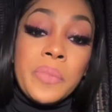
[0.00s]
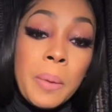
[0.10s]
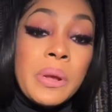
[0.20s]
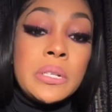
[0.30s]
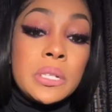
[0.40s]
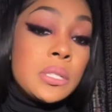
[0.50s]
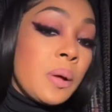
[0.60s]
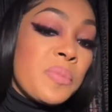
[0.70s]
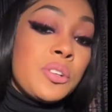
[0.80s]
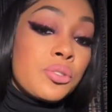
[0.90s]
that means there's
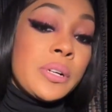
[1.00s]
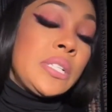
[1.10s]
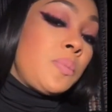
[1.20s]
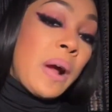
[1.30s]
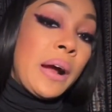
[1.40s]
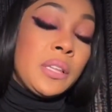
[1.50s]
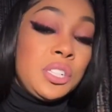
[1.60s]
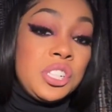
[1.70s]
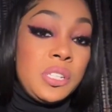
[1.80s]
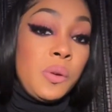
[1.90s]
something transpired
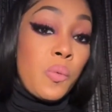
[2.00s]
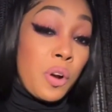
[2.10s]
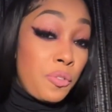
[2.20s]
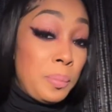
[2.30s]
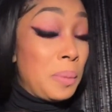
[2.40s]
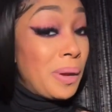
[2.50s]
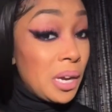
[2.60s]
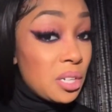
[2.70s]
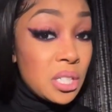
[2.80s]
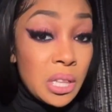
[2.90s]
that just didn't work for me. But
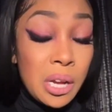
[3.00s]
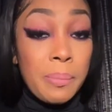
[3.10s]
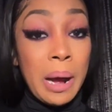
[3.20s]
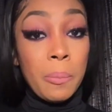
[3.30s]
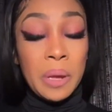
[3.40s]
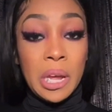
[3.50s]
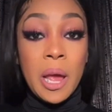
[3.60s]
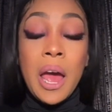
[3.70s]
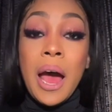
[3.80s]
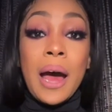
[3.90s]
here's the thing about me.